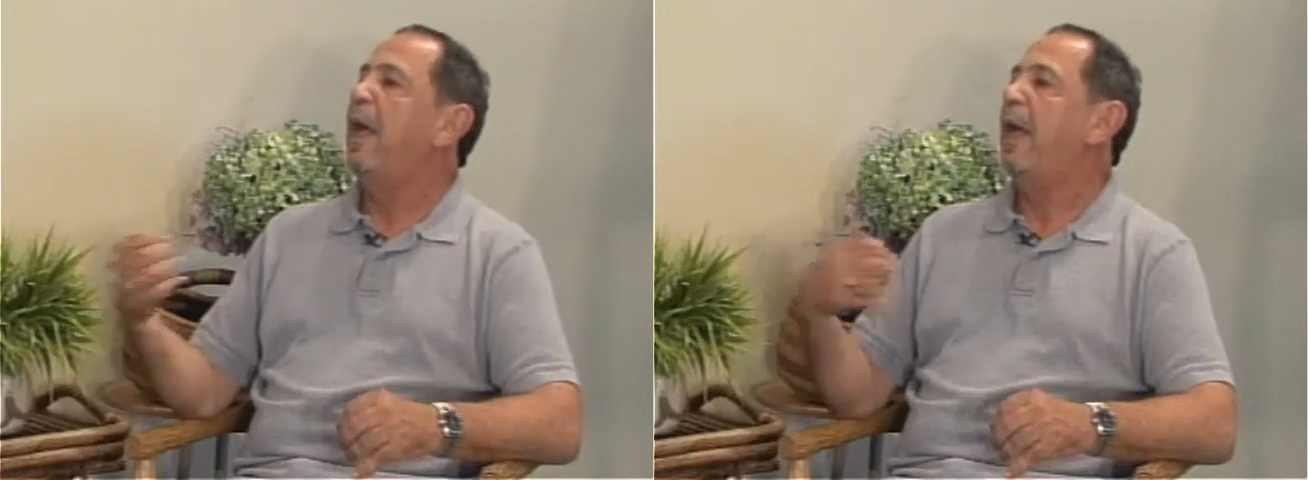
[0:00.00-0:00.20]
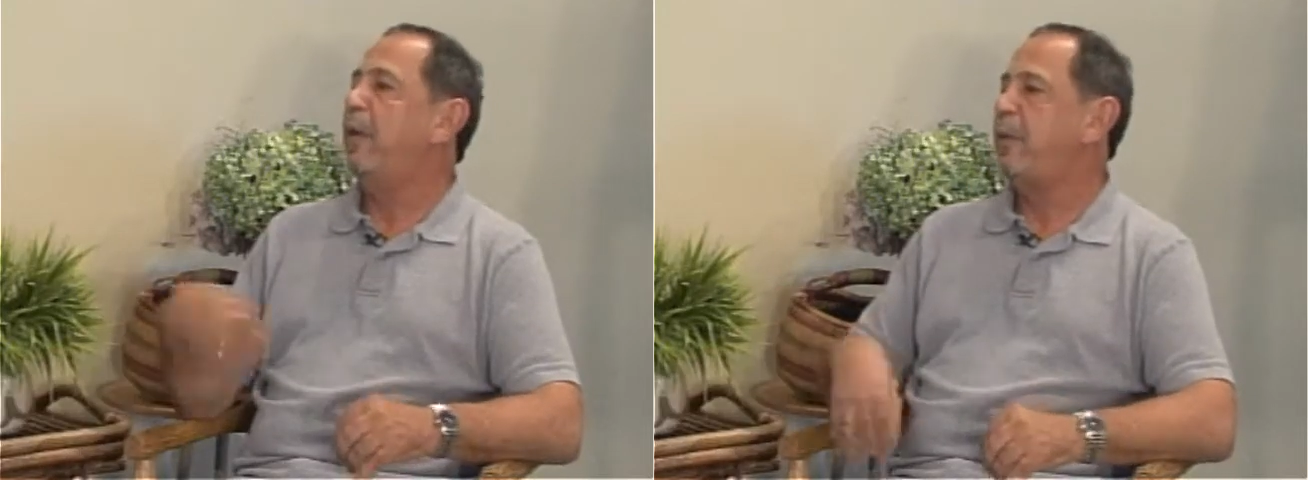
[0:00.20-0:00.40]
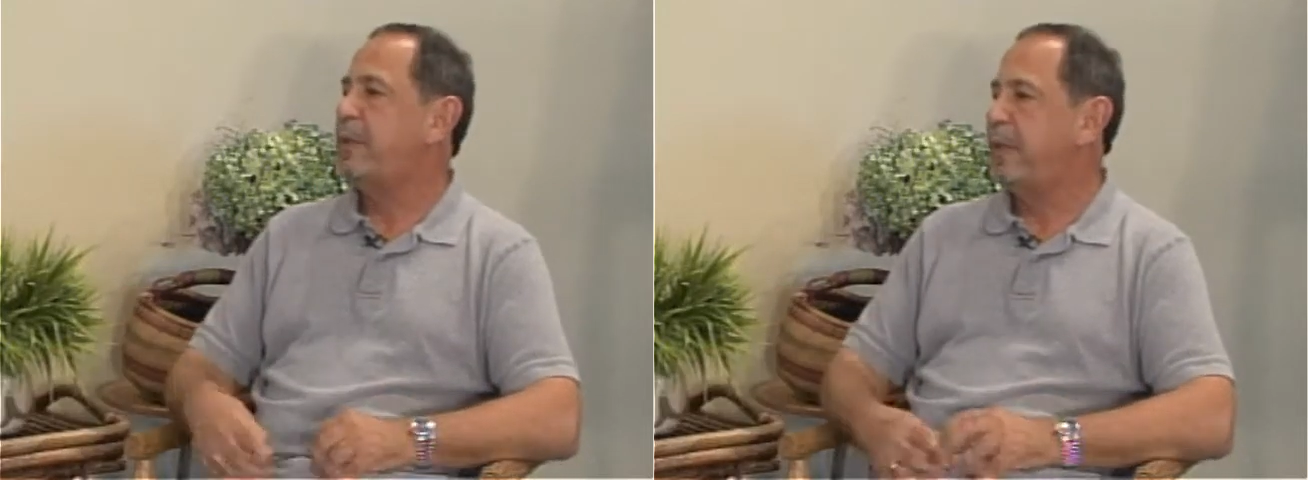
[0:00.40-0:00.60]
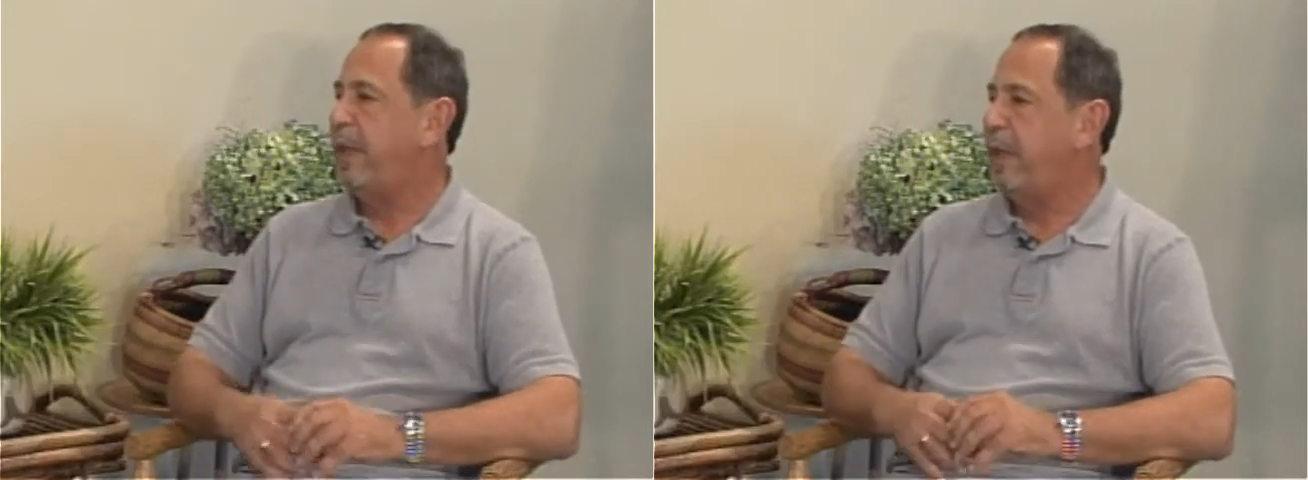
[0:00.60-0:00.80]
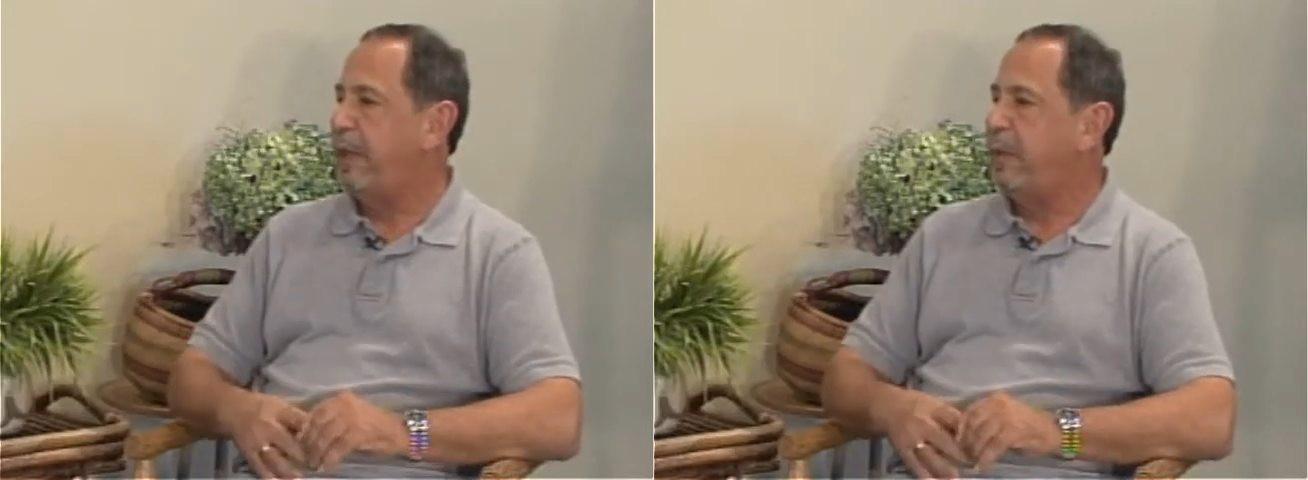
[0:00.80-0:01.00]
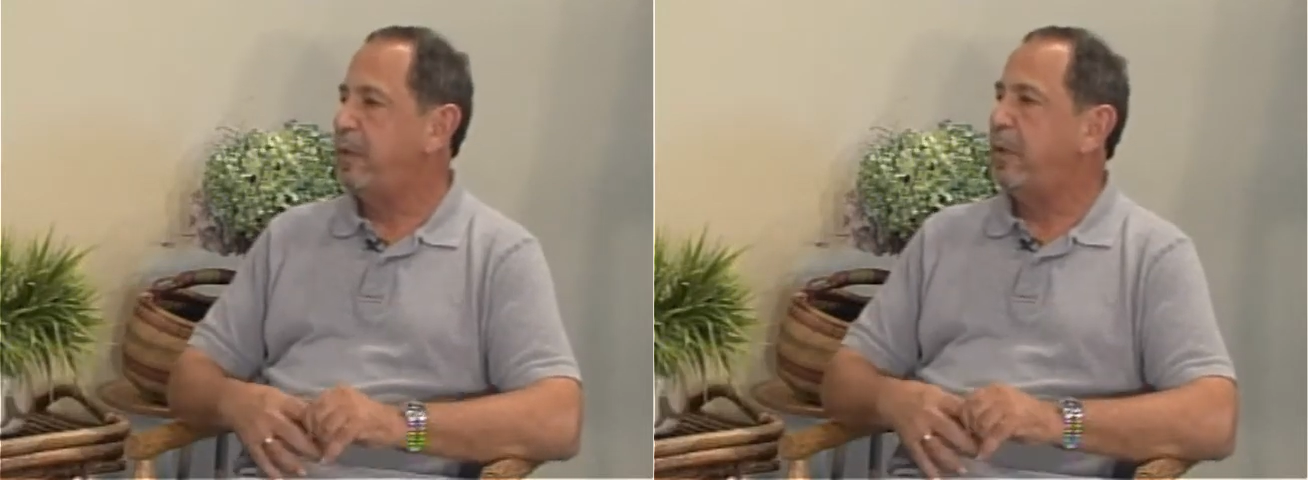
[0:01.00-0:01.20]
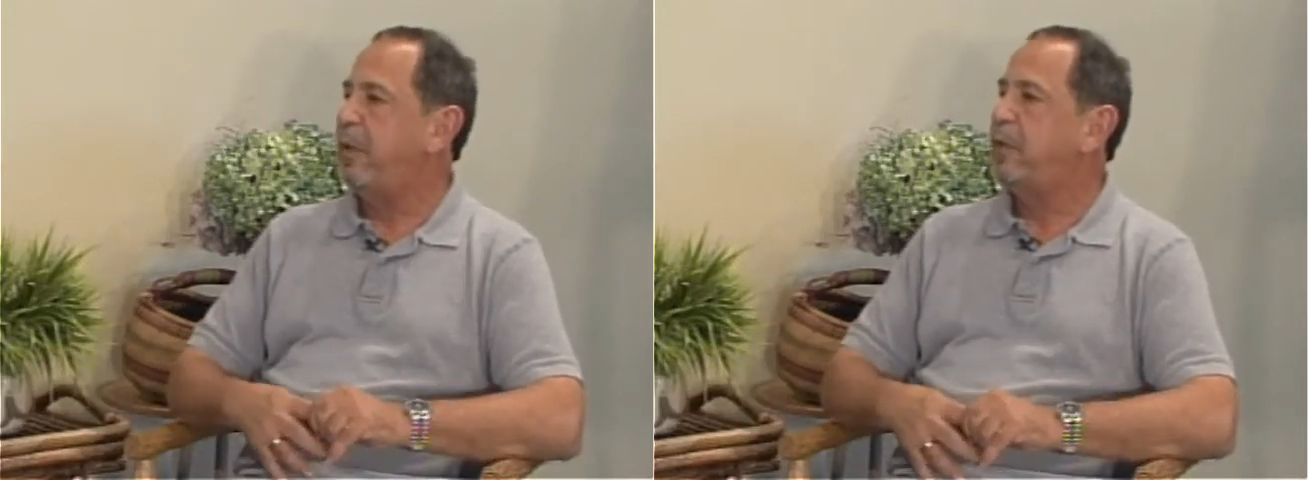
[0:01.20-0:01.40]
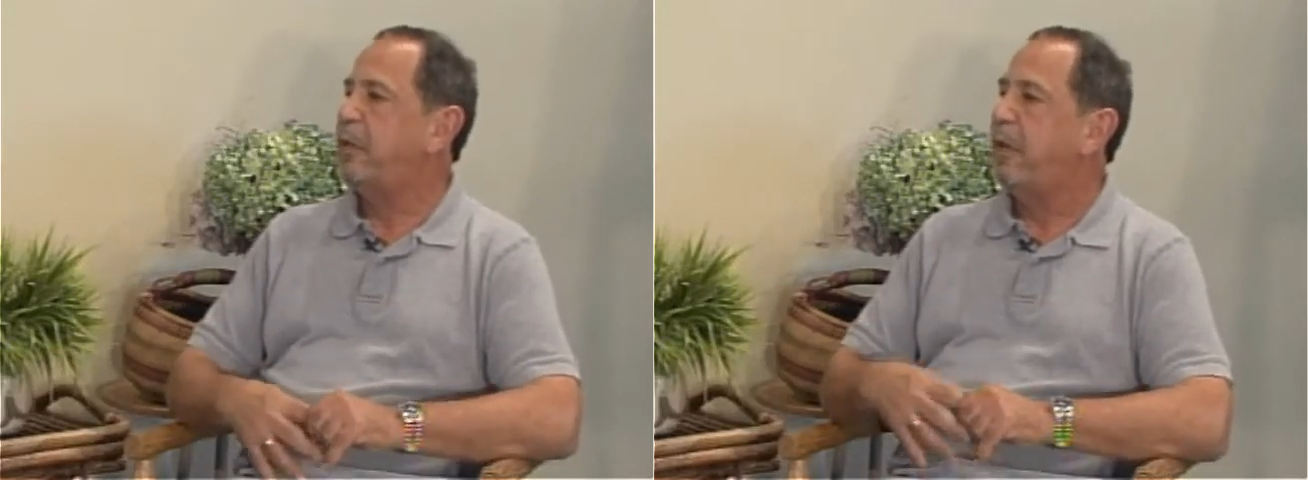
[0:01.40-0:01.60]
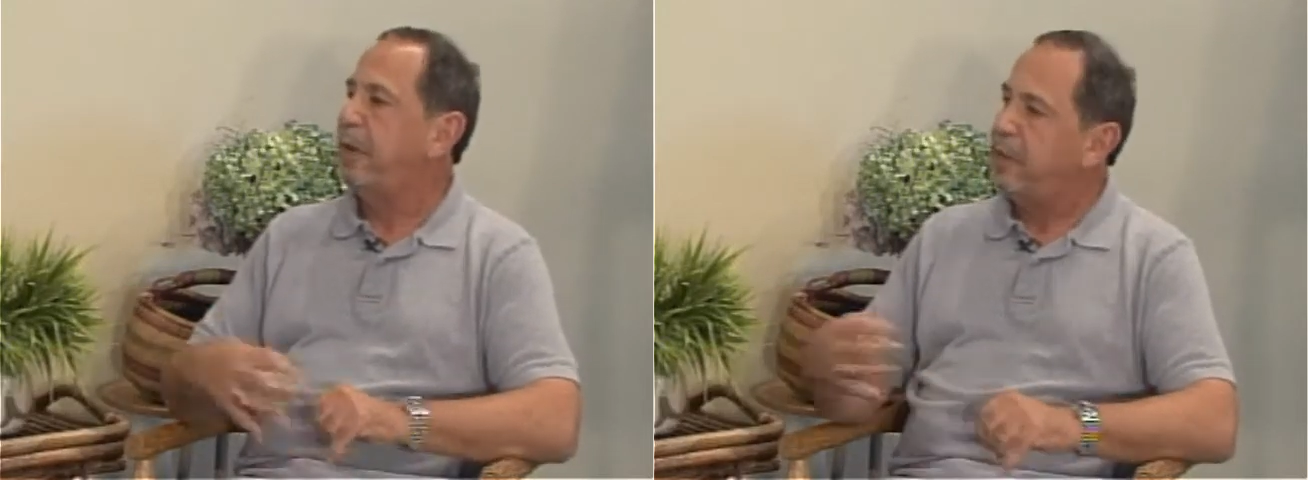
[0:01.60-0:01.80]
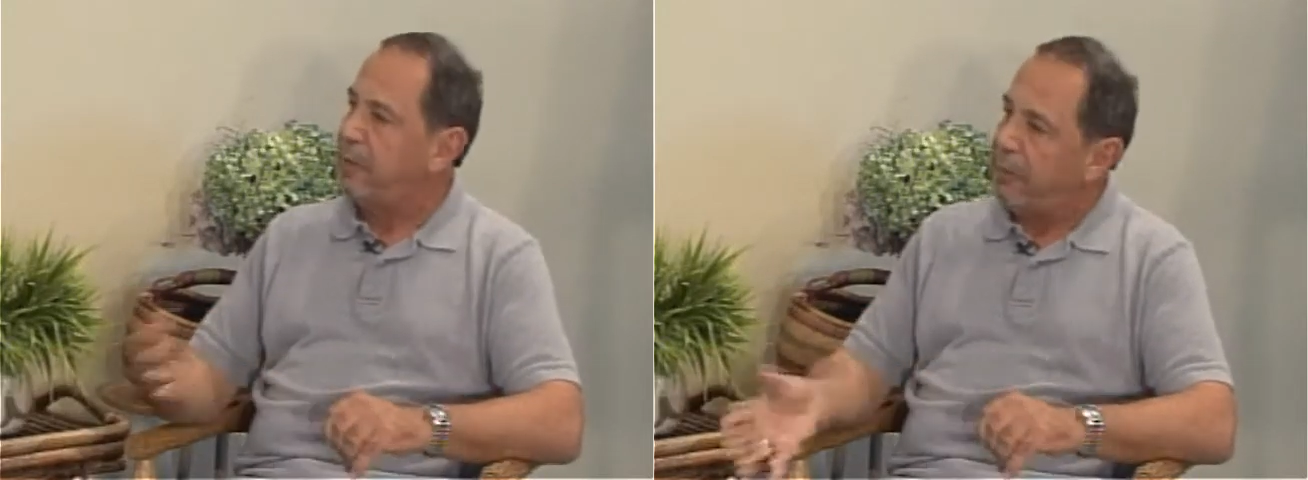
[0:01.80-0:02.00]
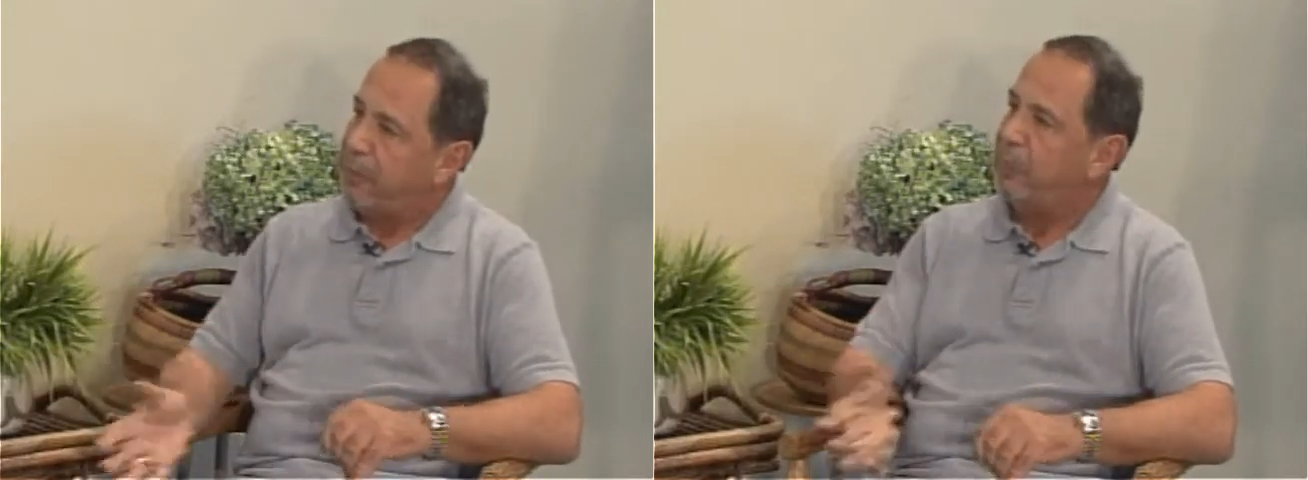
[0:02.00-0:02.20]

I was the guy that was going to try to